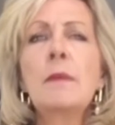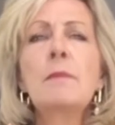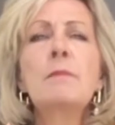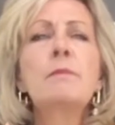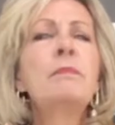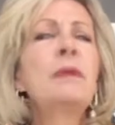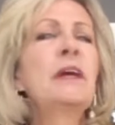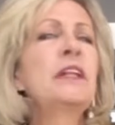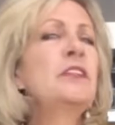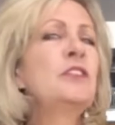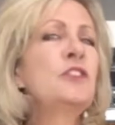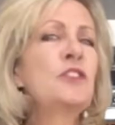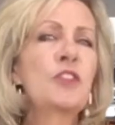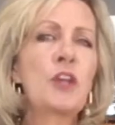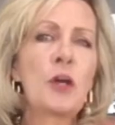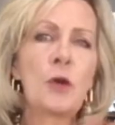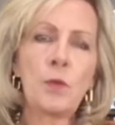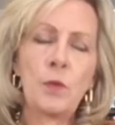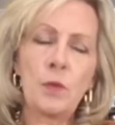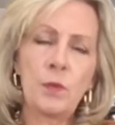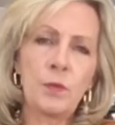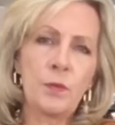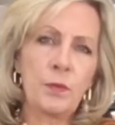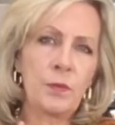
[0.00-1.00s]
but
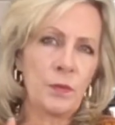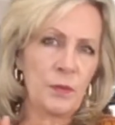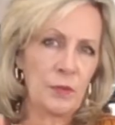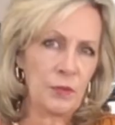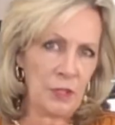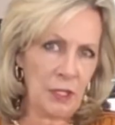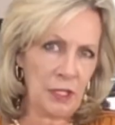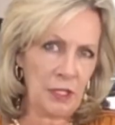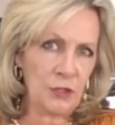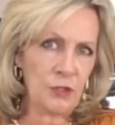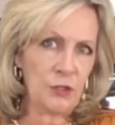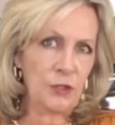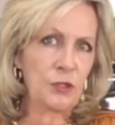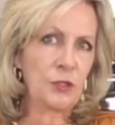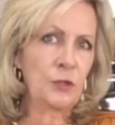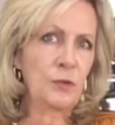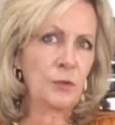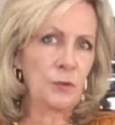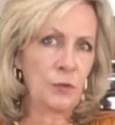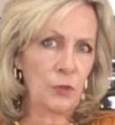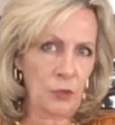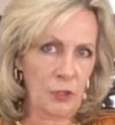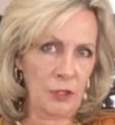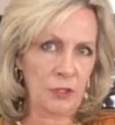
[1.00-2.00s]
don't get
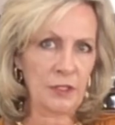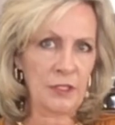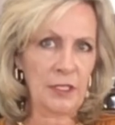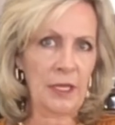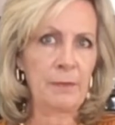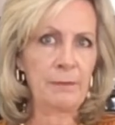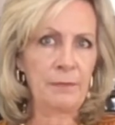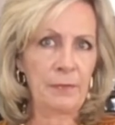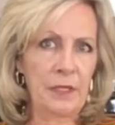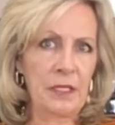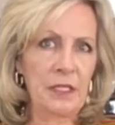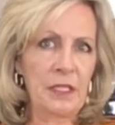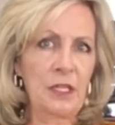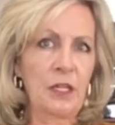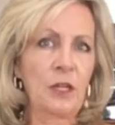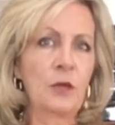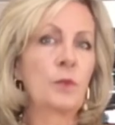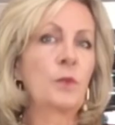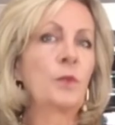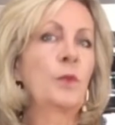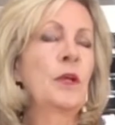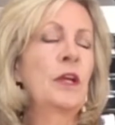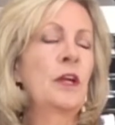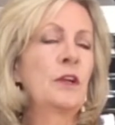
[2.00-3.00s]
too hooked up in here.
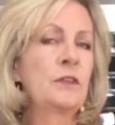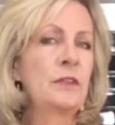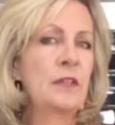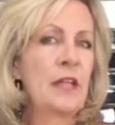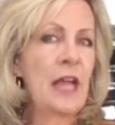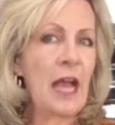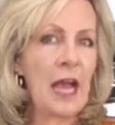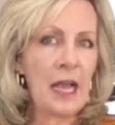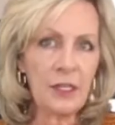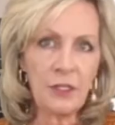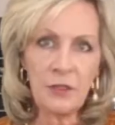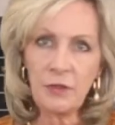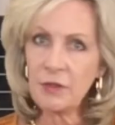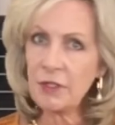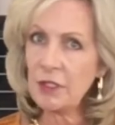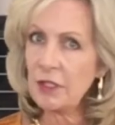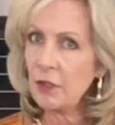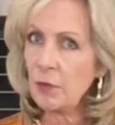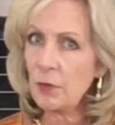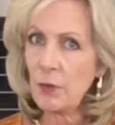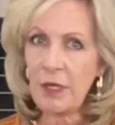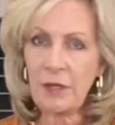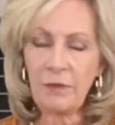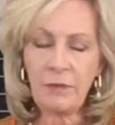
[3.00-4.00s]
We are not using a
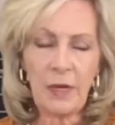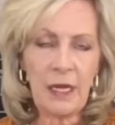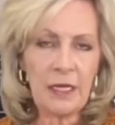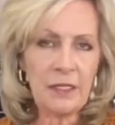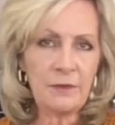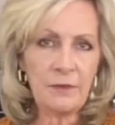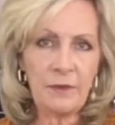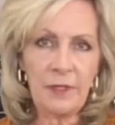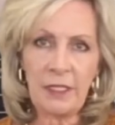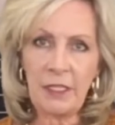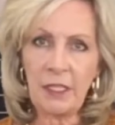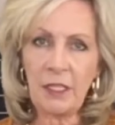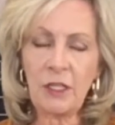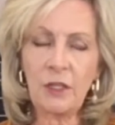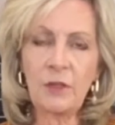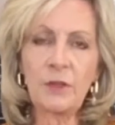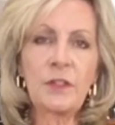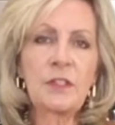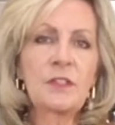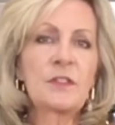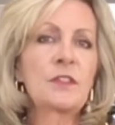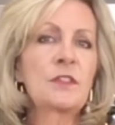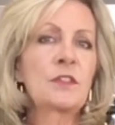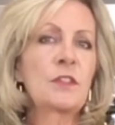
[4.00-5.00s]
red wine vinegar.
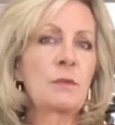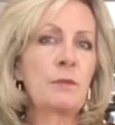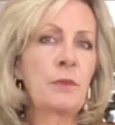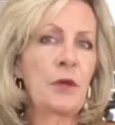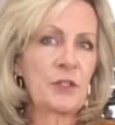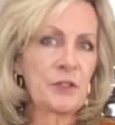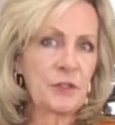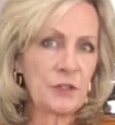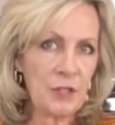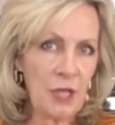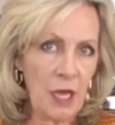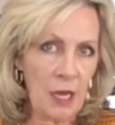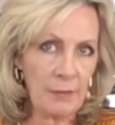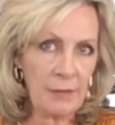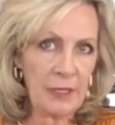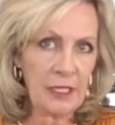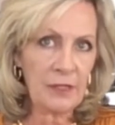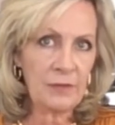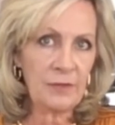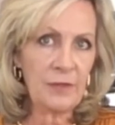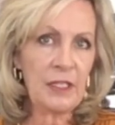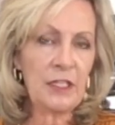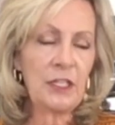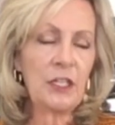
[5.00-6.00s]
This is a
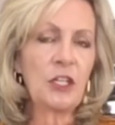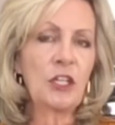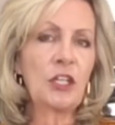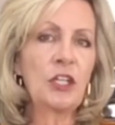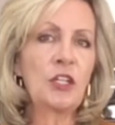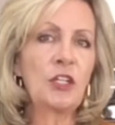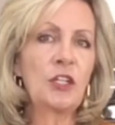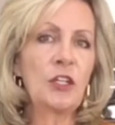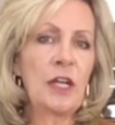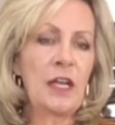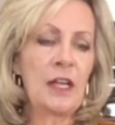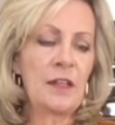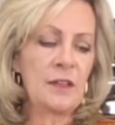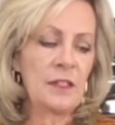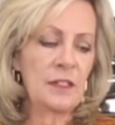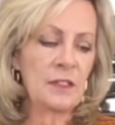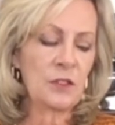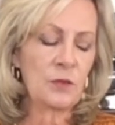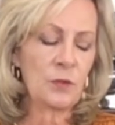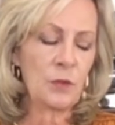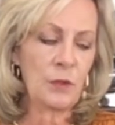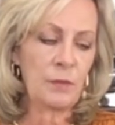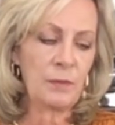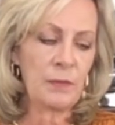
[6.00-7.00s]
balsamic vinegar, and
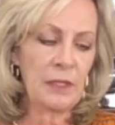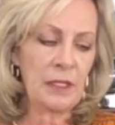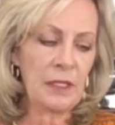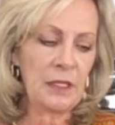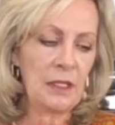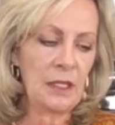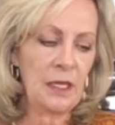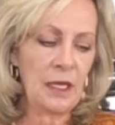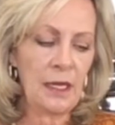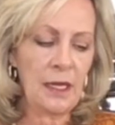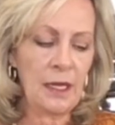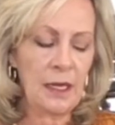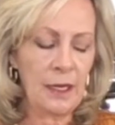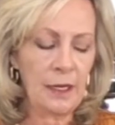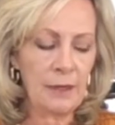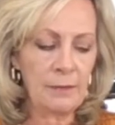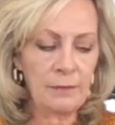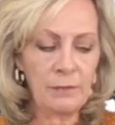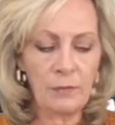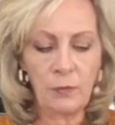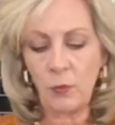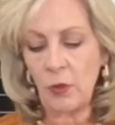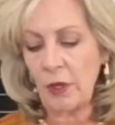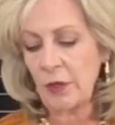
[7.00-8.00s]
this will be
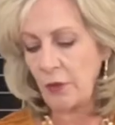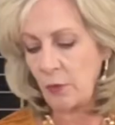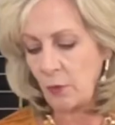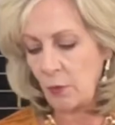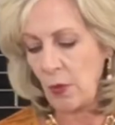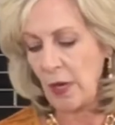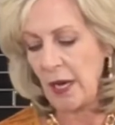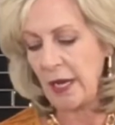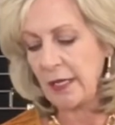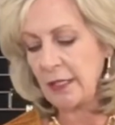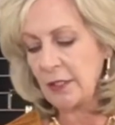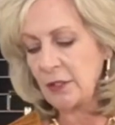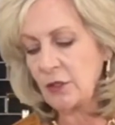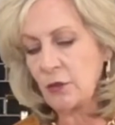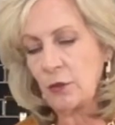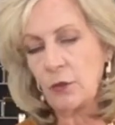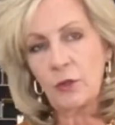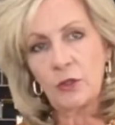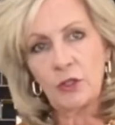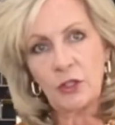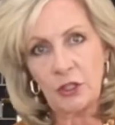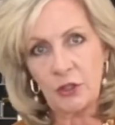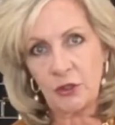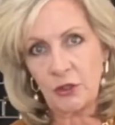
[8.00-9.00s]
whether white or
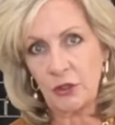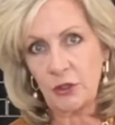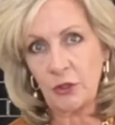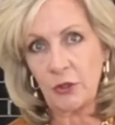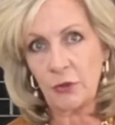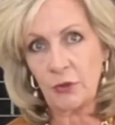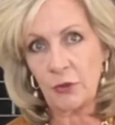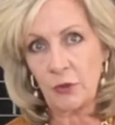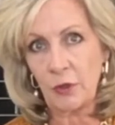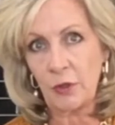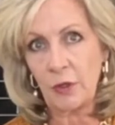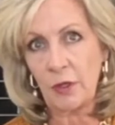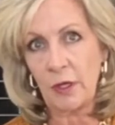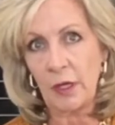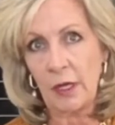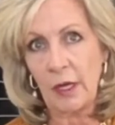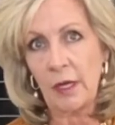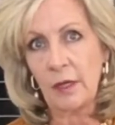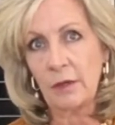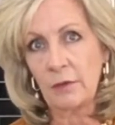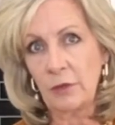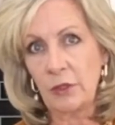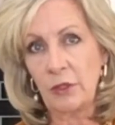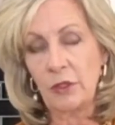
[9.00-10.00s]
just your,
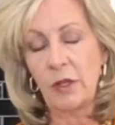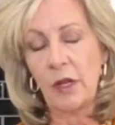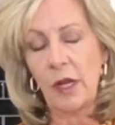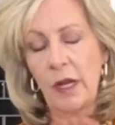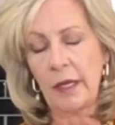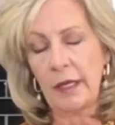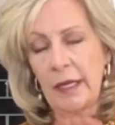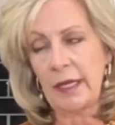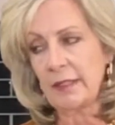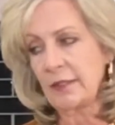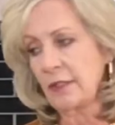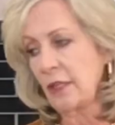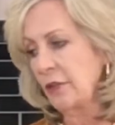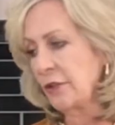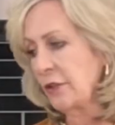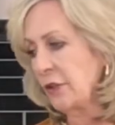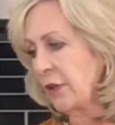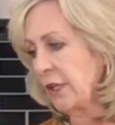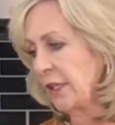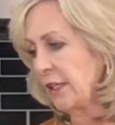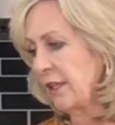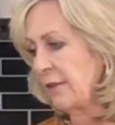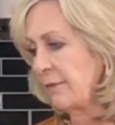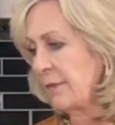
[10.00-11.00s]
you guys all know
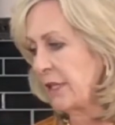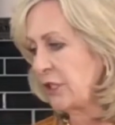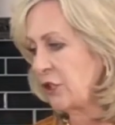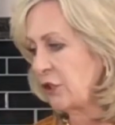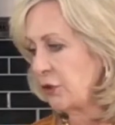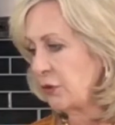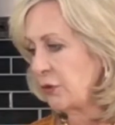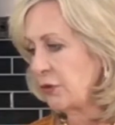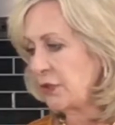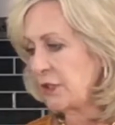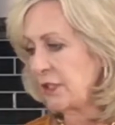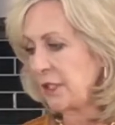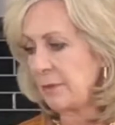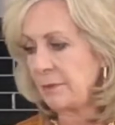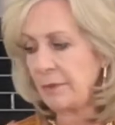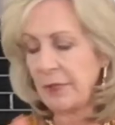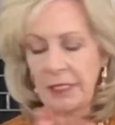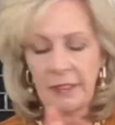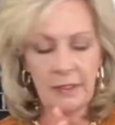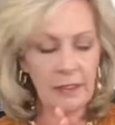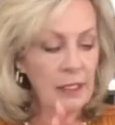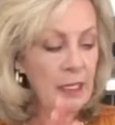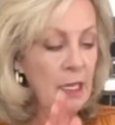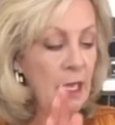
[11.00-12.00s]
I love my juice tea, but